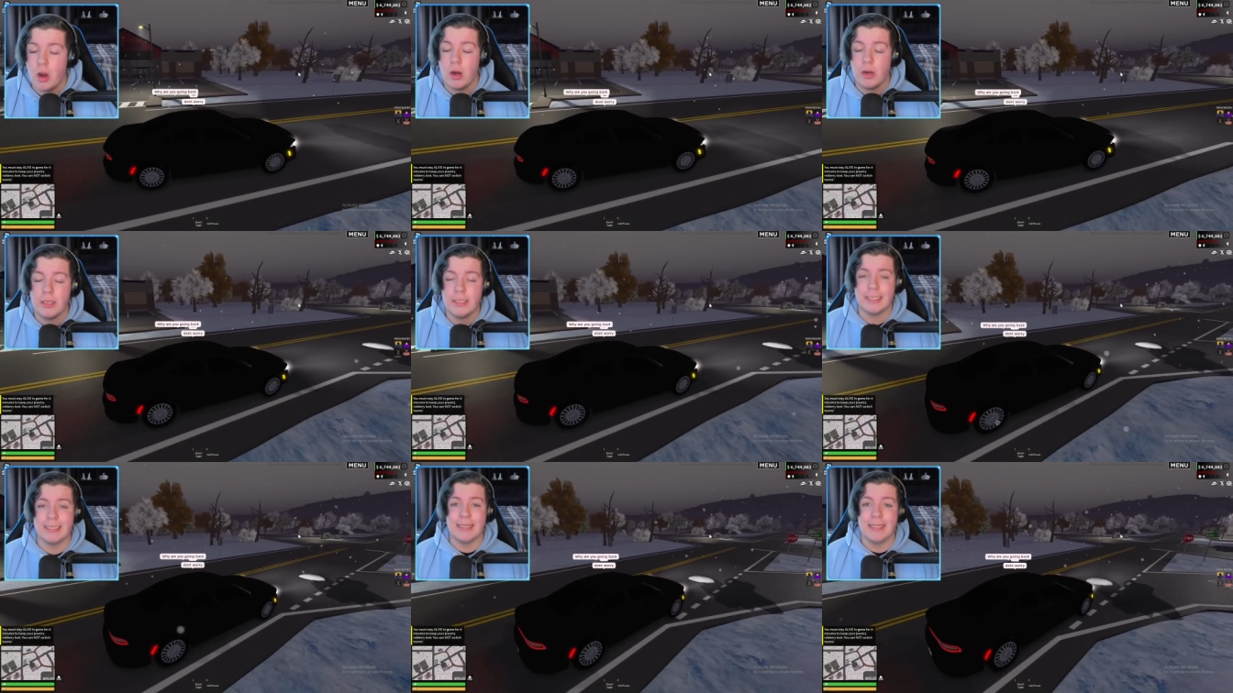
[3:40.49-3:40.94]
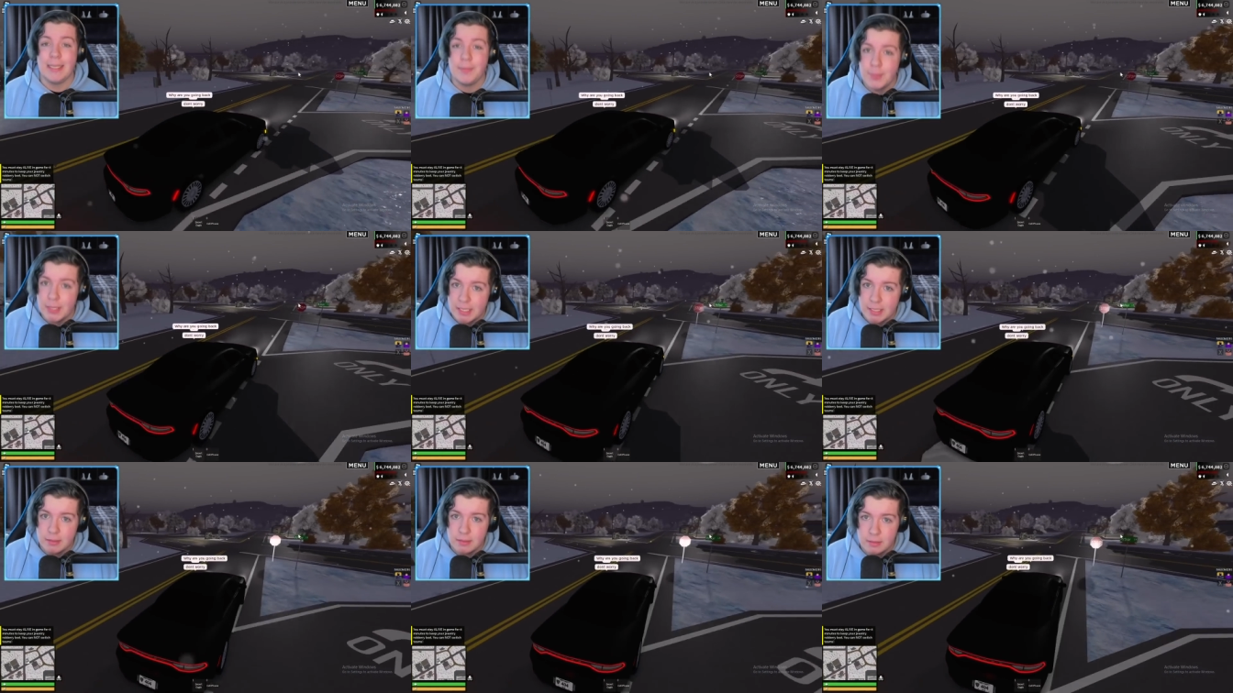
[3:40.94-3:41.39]
aren't
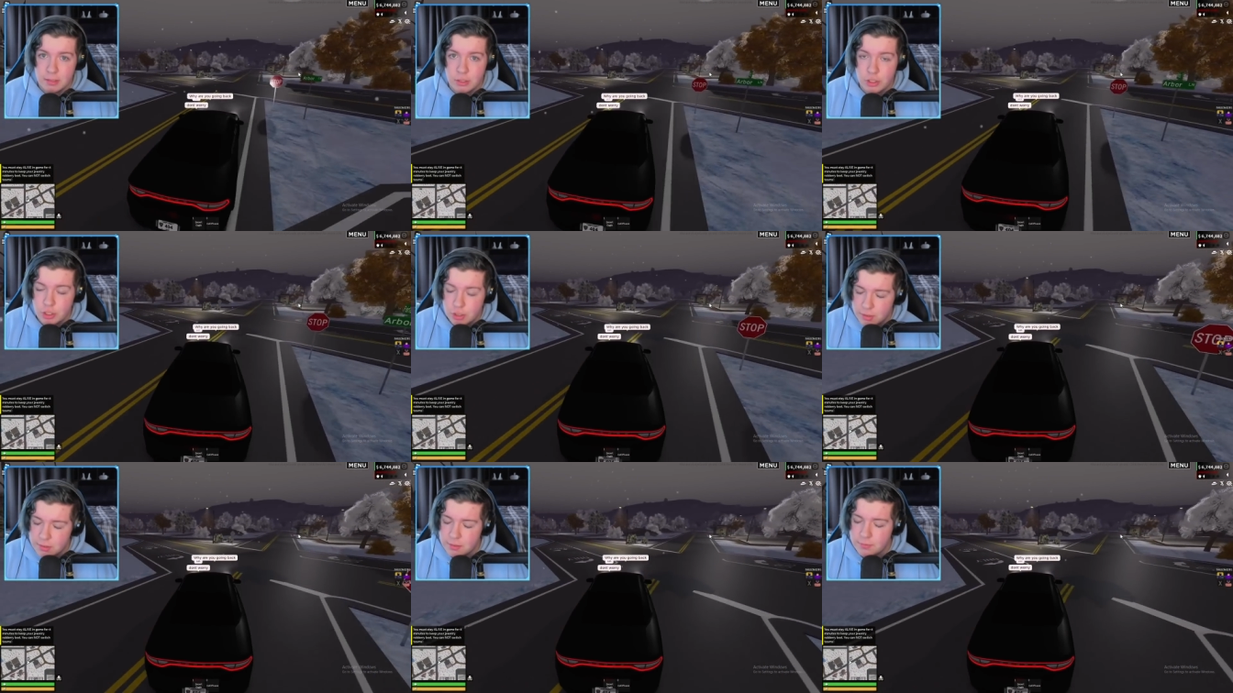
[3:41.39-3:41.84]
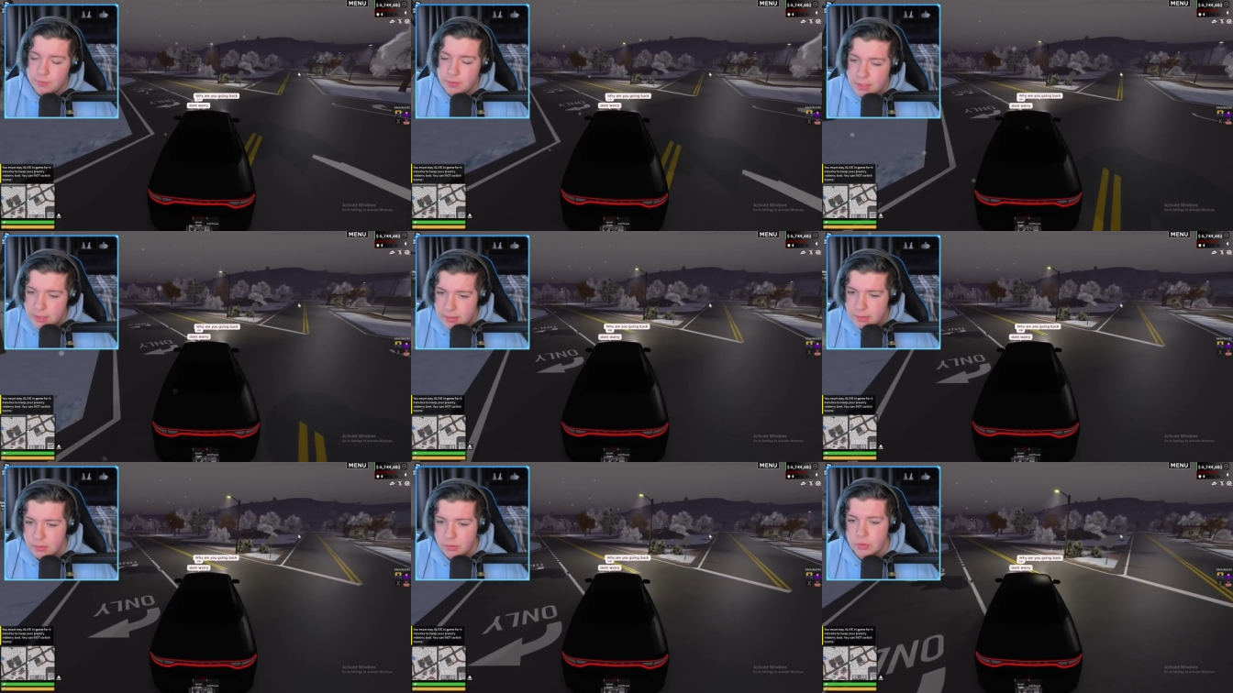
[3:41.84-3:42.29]
limited to just
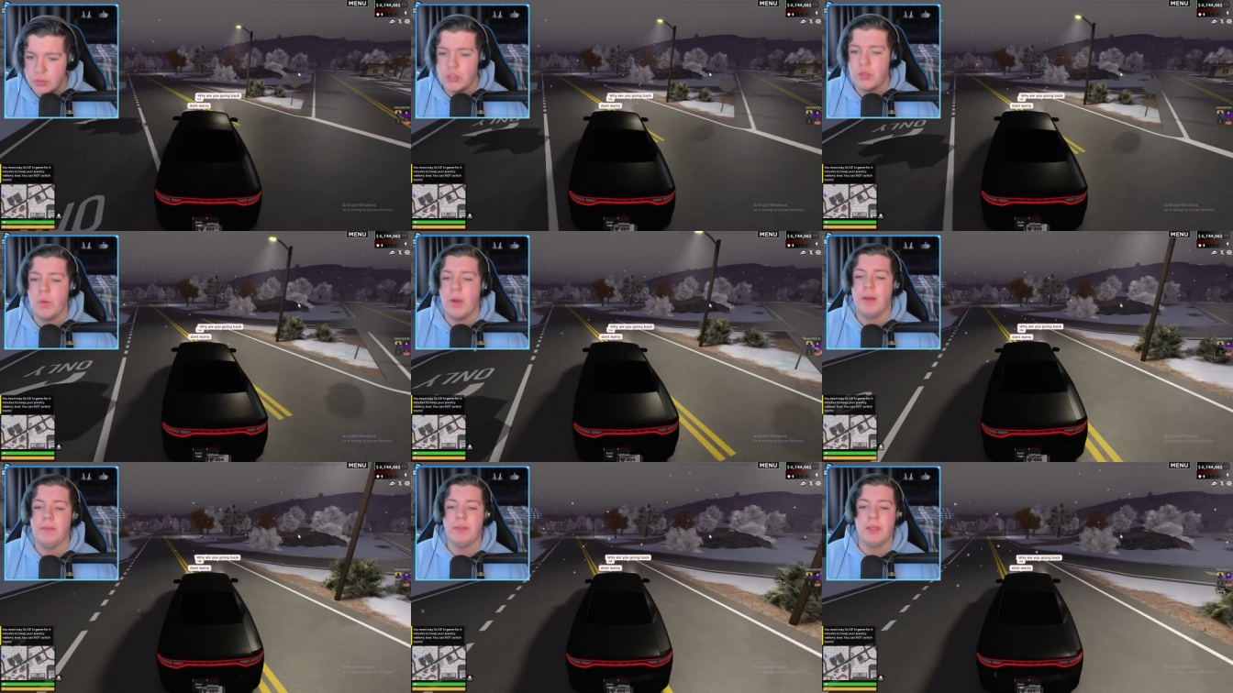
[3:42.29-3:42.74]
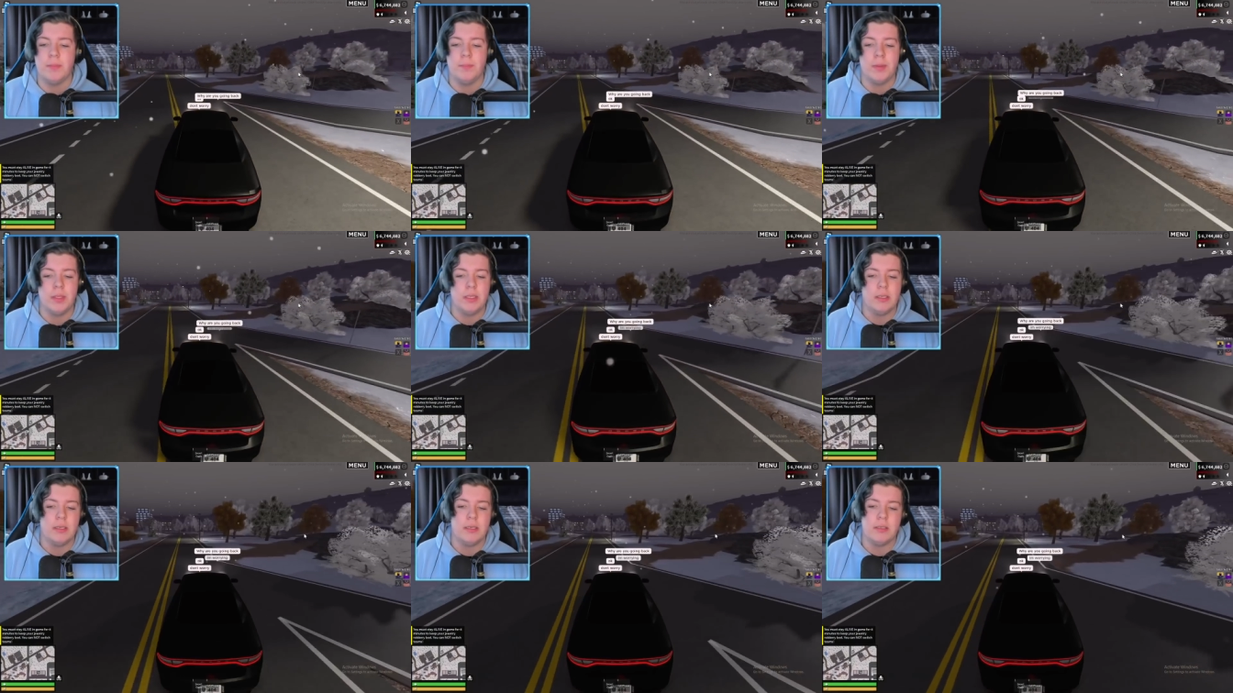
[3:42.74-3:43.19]
vehicles. You have the
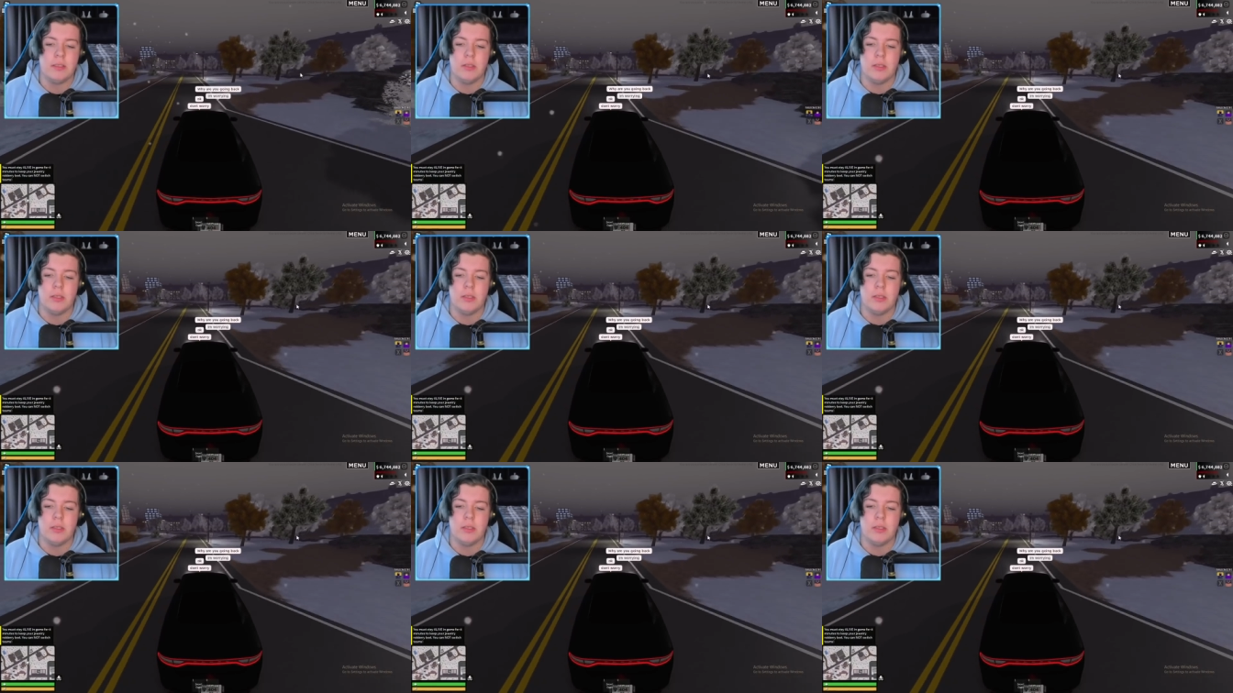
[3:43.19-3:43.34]
ability to